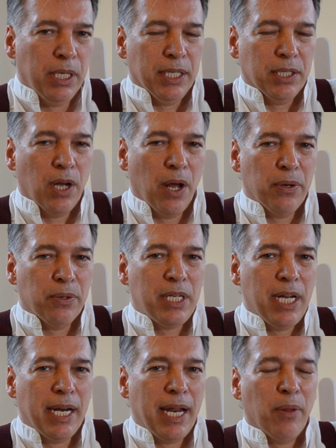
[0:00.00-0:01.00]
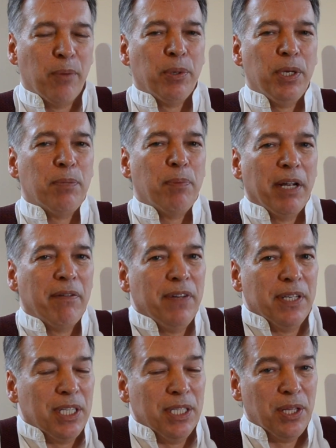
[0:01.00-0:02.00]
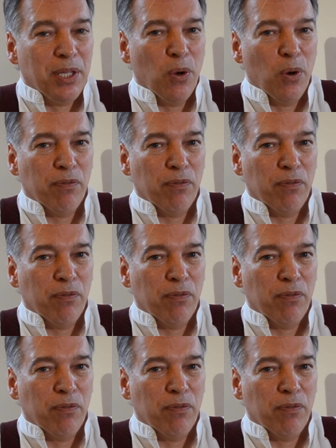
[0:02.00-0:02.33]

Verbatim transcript: is to understand how the bridge bike fits into the